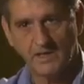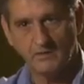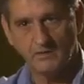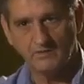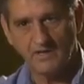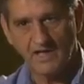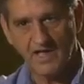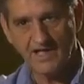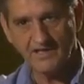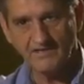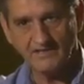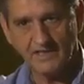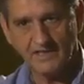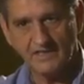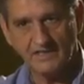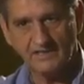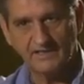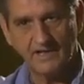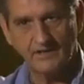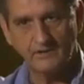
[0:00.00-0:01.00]
all kinds of
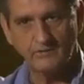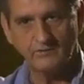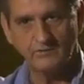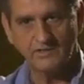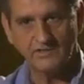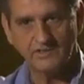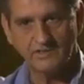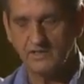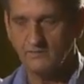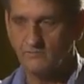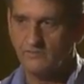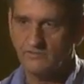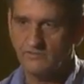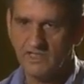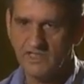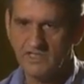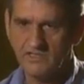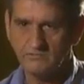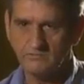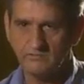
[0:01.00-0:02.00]
hell down here in the 7th
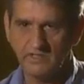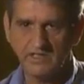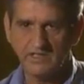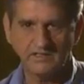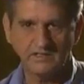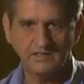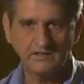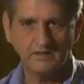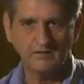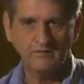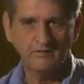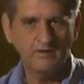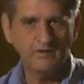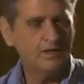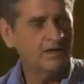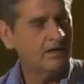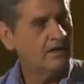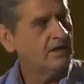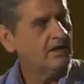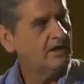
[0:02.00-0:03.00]
District, you know.
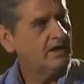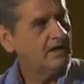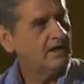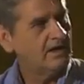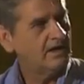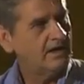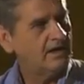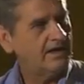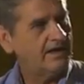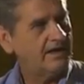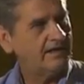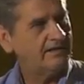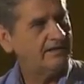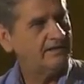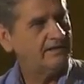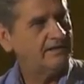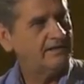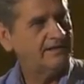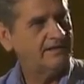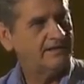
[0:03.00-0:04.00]

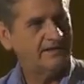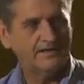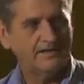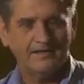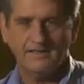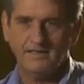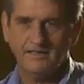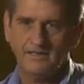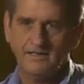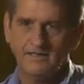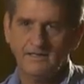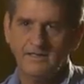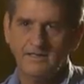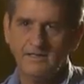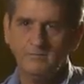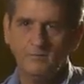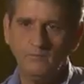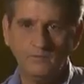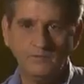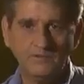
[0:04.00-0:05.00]
And
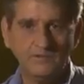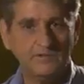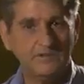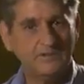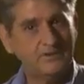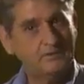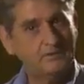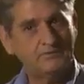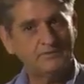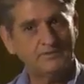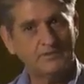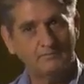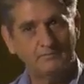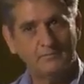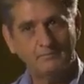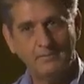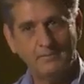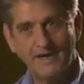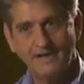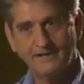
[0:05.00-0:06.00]
he wanted to do
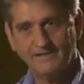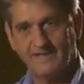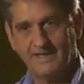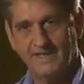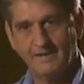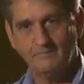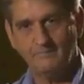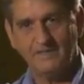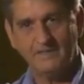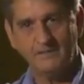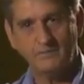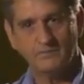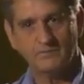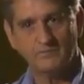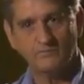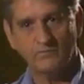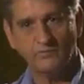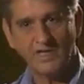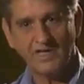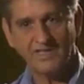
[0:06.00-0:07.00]
something about that, but he was
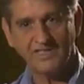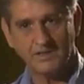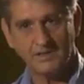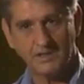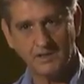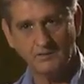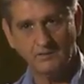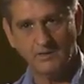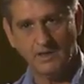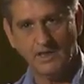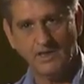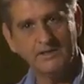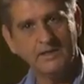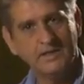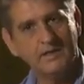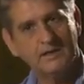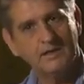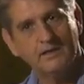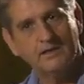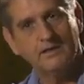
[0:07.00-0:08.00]
afraid to do it.
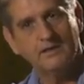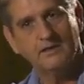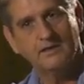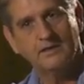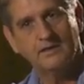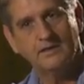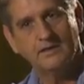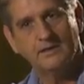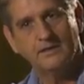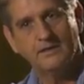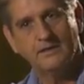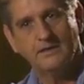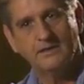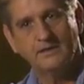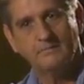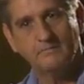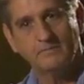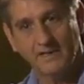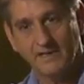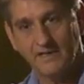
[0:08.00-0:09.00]

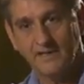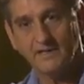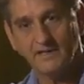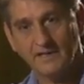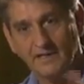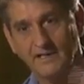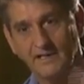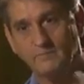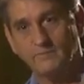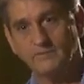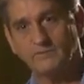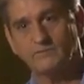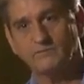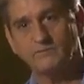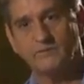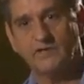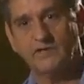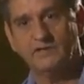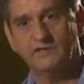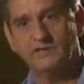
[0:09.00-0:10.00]
Politically, he was
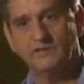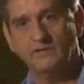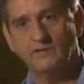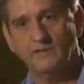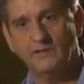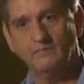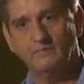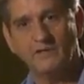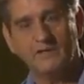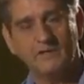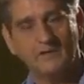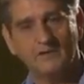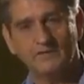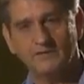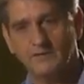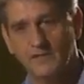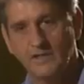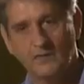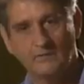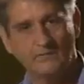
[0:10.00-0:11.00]
afraid to do it
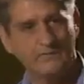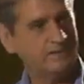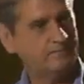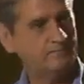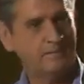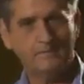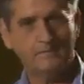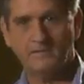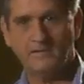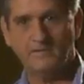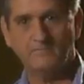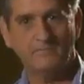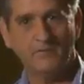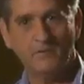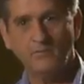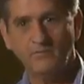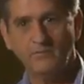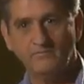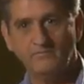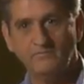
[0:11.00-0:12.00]
because all these people had
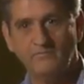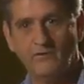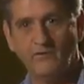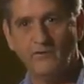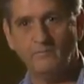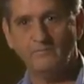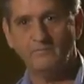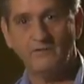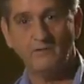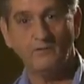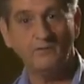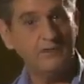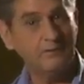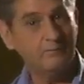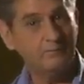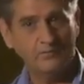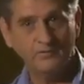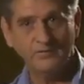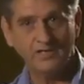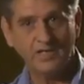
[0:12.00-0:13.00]
voted for him, you know, and he
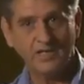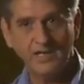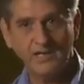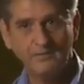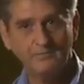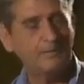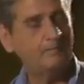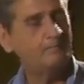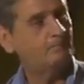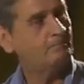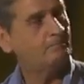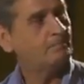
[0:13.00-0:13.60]
wanted to keep them.